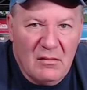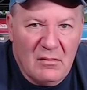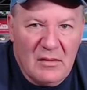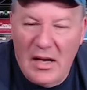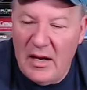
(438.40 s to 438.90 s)

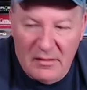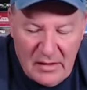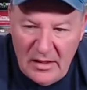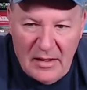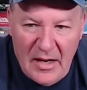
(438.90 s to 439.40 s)
they had, they
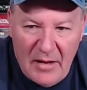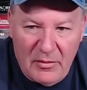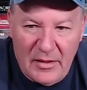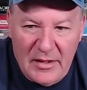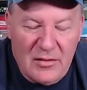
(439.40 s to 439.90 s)
didn't have
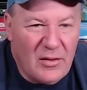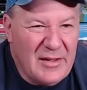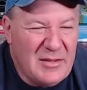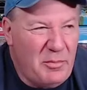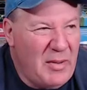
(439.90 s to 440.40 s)
one. It's all
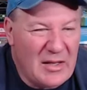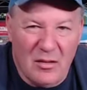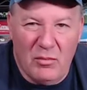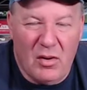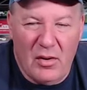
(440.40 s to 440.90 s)
this
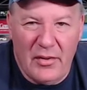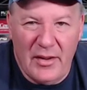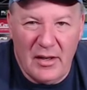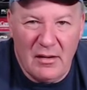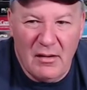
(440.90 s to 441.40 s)
pickleball
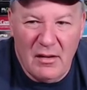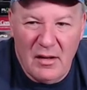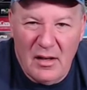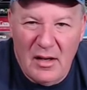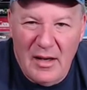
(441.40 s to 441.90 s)
thing.
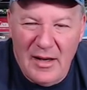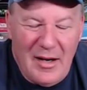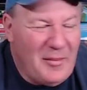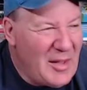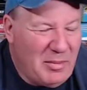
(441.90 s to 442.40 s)
And
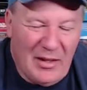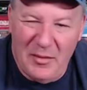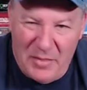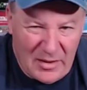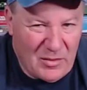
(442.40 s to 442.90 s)
I'm not playing
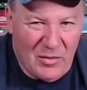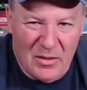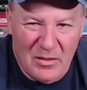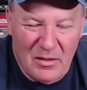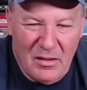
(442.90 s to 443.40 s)
pickleball.
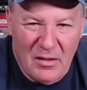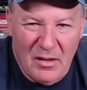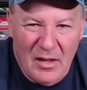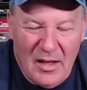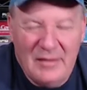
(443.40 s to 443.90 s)

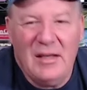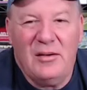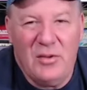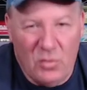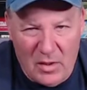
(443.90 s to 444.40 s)
I'll tell
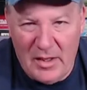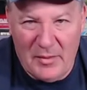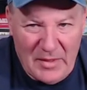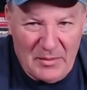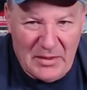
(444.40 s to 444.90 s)
you why I'm
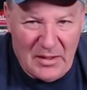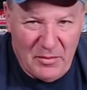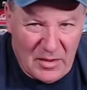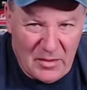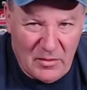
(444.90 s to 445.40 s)
not playing
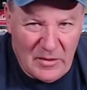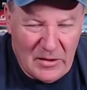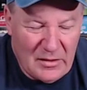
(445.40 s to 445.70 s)
pickleball.